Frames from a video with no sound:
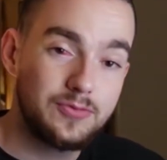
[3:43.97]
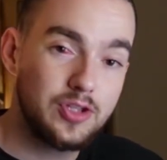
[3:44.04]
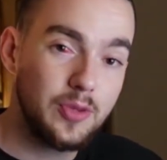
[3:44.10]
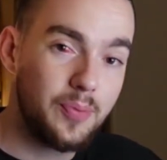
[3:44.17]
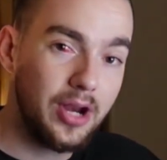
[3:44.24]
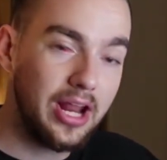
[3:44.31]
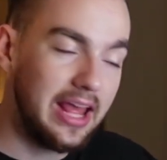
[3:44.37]

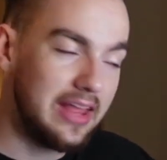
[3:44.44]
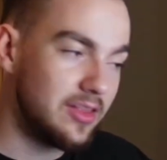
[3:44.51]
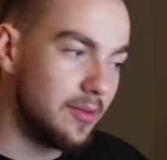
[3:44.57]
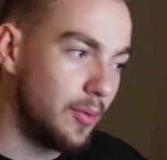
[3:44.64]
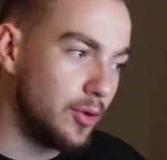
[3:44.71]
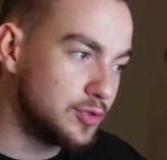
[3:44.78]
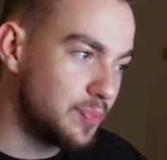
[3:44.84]
to put it in
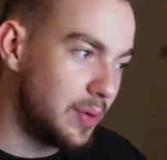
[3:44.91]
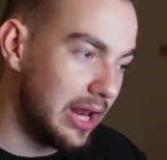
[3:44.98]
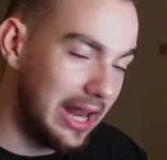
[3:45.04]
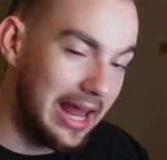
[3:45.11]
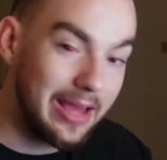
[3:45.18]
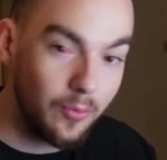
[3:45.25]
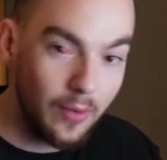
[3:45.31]
the most
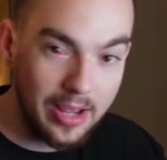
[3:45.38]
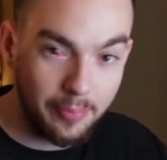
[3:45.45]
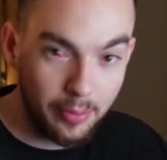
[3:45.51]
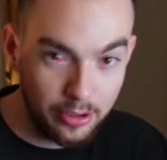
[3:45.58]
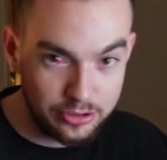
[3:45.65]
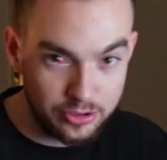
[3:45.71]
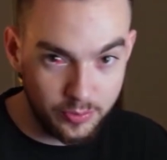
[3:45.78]
polite way
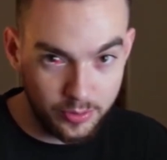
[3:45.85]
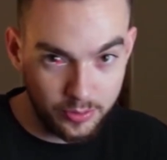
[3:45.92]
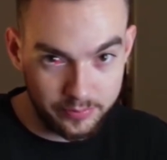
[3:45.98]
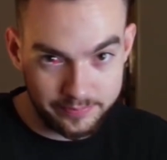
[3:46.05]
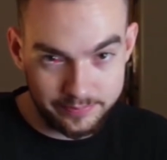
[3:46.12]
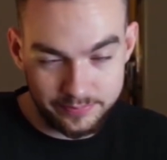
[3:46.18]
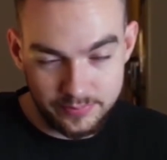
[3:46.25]

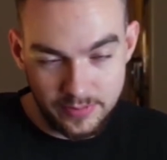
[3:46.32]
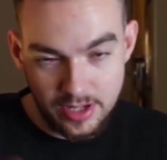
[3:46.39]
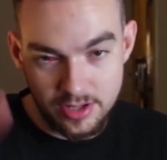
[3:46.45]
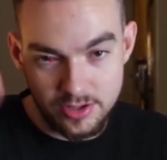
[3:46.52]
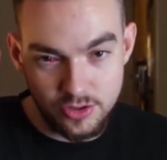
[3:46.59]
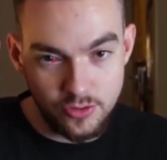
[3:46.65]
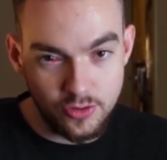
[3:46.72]
possible,
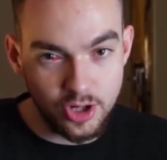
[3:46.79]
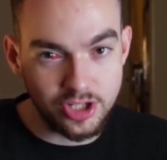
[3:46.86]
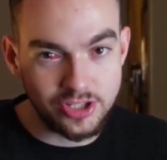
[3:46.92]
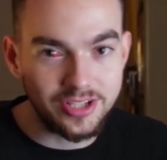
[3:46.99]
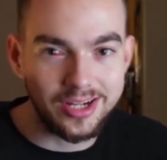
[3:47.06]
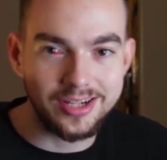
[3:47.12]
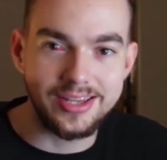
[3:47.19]
you gotta
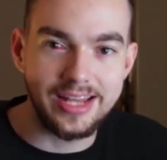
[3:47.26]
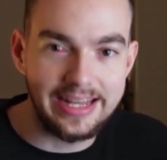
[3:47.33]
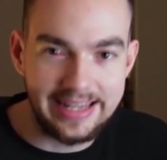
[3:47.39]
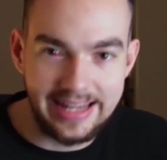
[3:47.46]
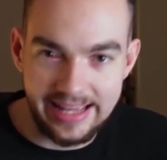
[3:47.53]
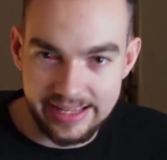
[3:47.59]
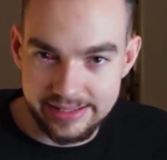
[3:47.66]
suck their
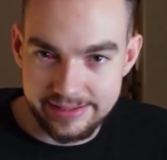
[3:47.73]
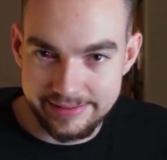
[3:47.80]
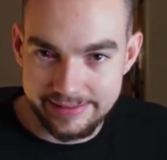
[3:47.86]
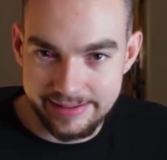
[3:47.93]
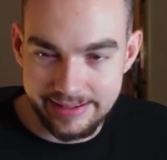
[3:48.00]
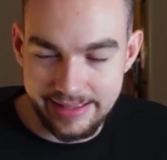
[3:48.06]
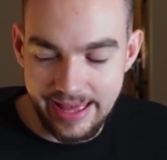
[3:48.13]
dick,
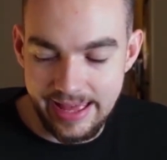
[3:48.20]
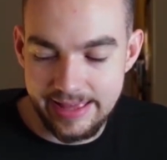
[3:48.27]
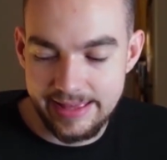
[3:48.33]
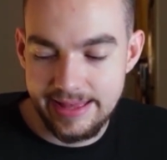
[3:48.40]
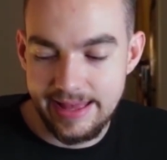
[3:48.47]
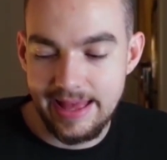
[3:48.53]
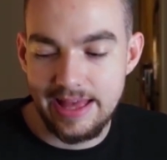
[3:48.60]

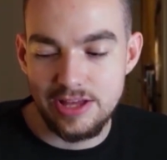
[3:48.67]
okay?